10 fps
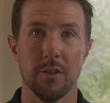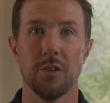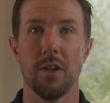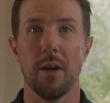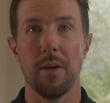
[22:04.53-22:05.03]

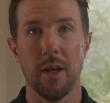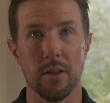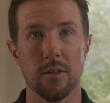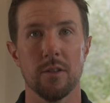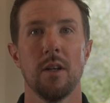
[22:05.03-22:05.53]
So that
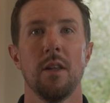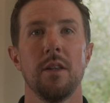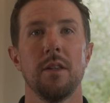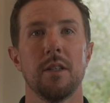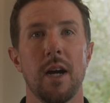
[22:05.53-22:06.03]
means
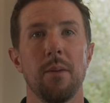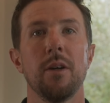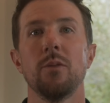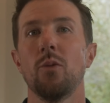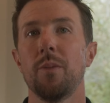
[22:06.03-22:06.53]
that the
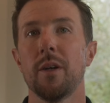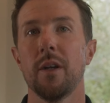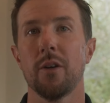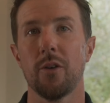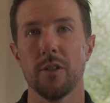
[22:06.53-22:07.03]
timeline will be
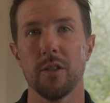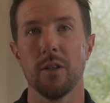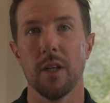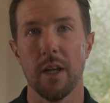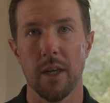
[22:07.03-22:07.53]
increasing yet